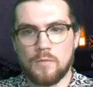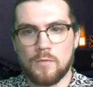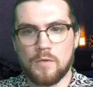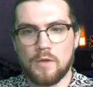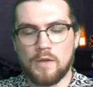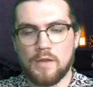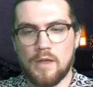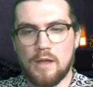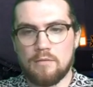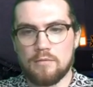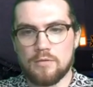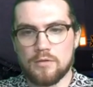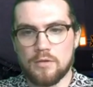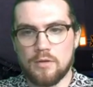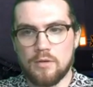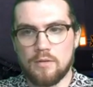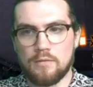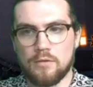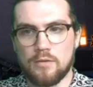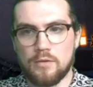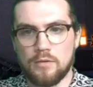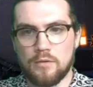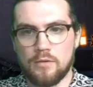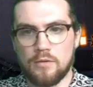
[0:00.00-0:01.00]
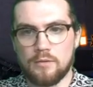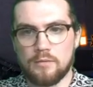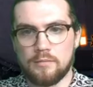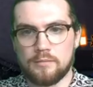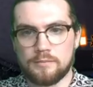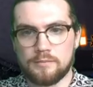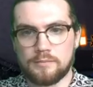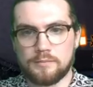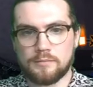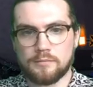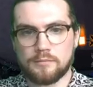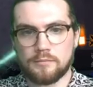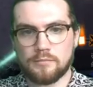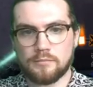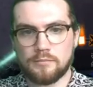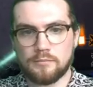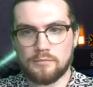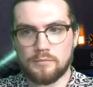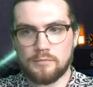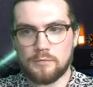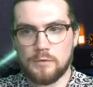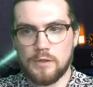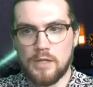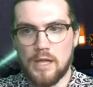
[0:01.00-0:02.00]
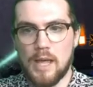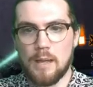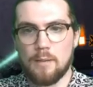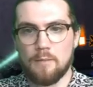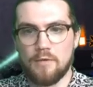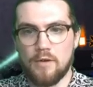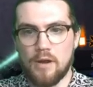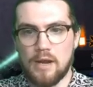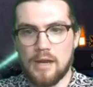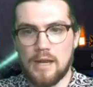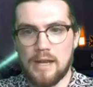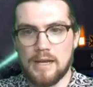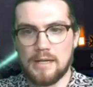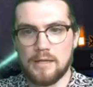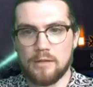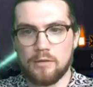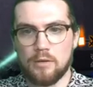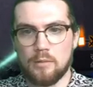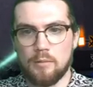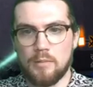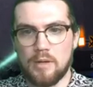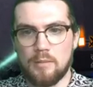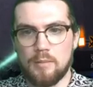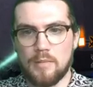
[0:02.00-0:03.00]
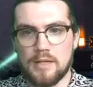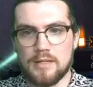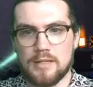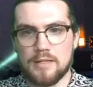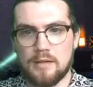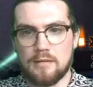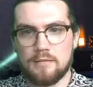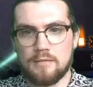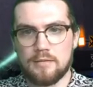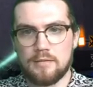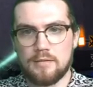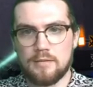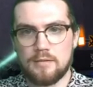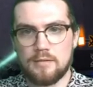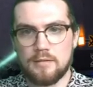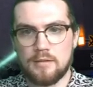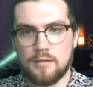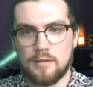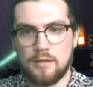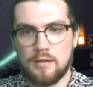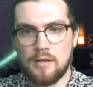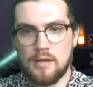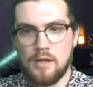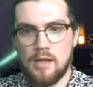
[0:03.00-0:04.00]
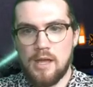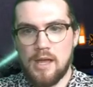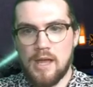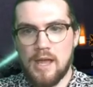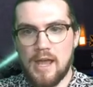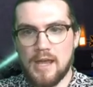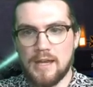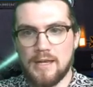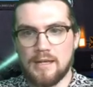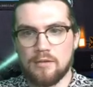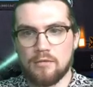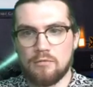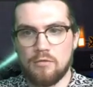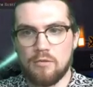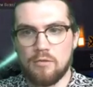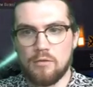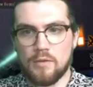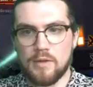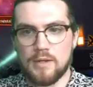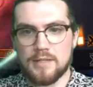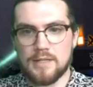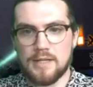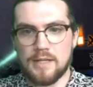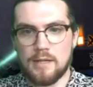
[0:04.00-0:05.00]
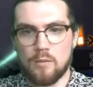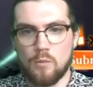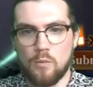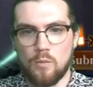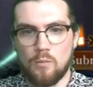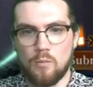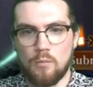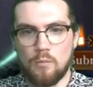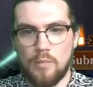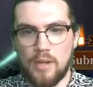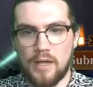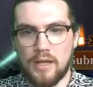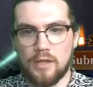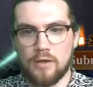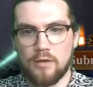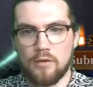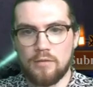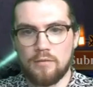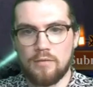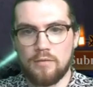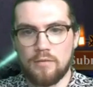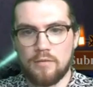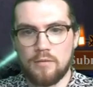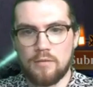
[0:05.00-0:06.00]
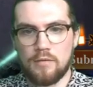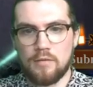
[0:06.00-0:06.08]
Okay, that resolved good. I am very likely going to mill myself. I need to grow this thing big enough